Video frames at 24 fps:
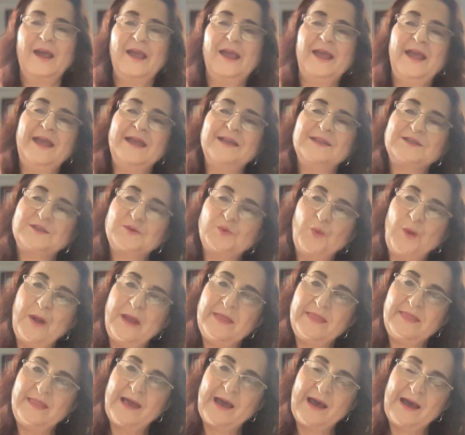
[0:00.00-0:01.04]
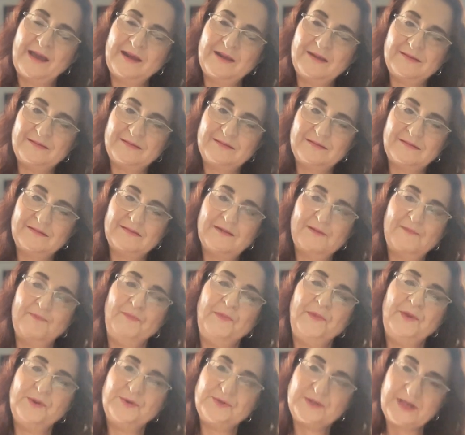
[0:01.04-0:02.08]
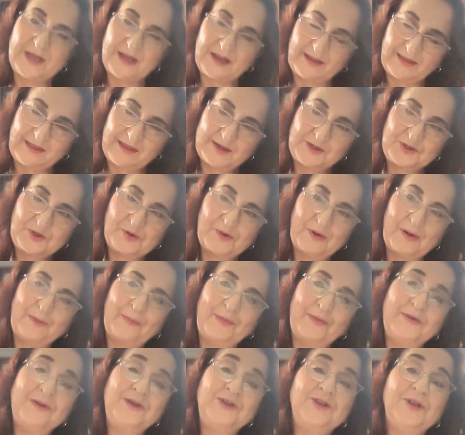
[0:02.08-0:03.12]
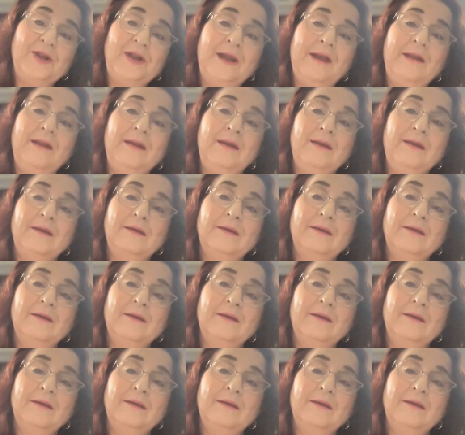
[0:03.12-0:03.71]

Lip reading: It's when that music that you're appreciating